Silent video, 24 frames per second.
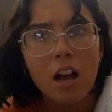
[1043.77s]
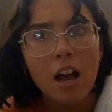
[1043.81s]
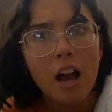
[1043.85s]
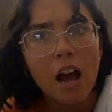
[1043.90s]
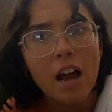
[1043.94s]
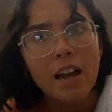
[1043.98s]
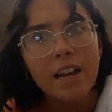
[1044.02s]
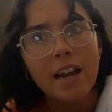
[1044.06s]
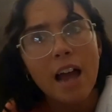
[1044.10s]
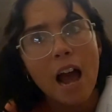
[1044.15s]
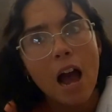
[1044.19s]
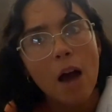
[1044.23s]

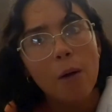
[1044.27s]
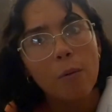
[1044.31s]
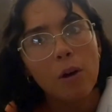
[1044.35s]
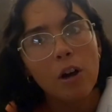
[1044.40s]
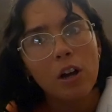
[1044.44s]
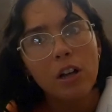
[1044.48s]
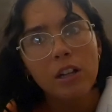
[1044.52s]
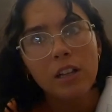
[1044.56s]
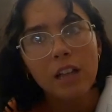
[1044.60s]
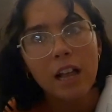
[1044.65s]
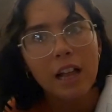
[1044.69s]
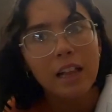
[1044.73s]
an
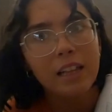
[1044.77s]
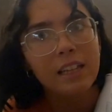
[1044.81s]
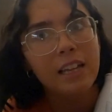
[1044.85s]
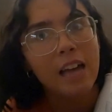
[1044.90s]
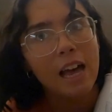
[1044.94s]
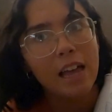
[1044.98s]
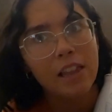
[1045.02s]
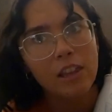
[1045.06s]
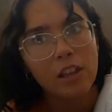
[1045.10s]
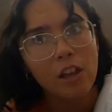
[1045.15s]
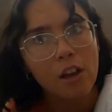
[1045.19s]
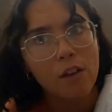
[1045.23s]
hour, I'll
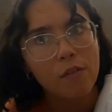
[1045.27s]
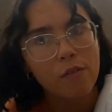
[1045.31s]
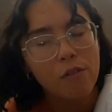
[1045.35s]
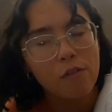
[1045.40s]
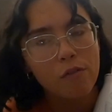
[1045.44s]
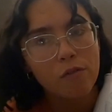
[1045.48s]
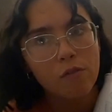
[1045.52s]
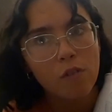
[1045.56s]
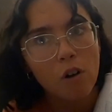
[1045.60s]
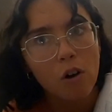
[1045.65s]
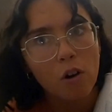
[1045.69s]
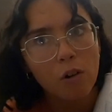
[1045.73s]
get there for
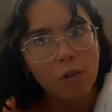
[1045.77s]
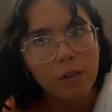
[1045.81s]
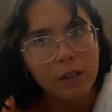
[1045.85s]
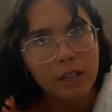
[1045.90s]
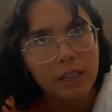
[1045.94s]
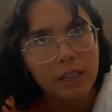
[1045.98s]
4